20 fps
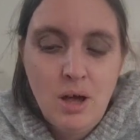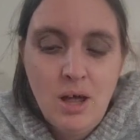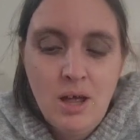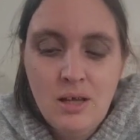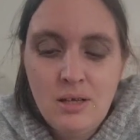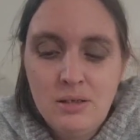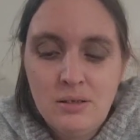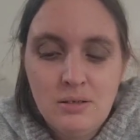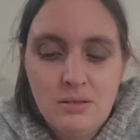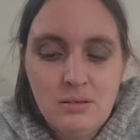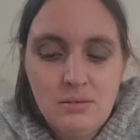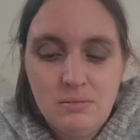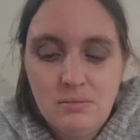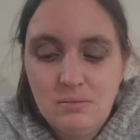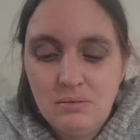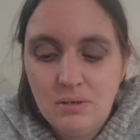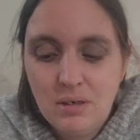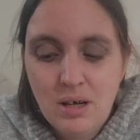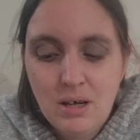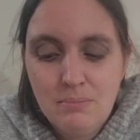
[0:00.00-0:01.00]

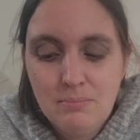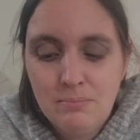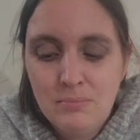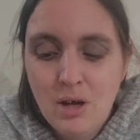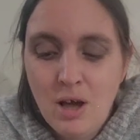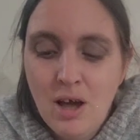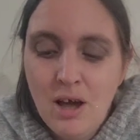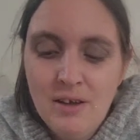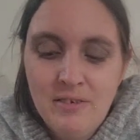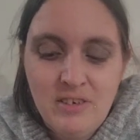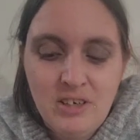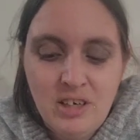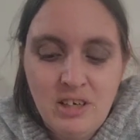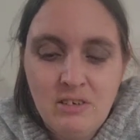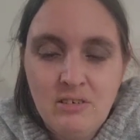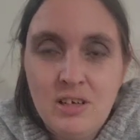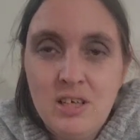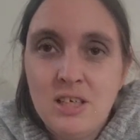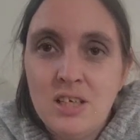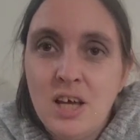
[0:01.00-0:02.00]
I'm not having a
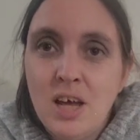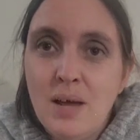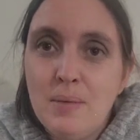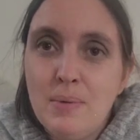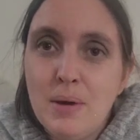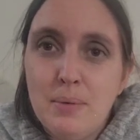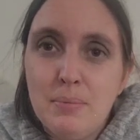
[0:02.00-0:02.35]
great time,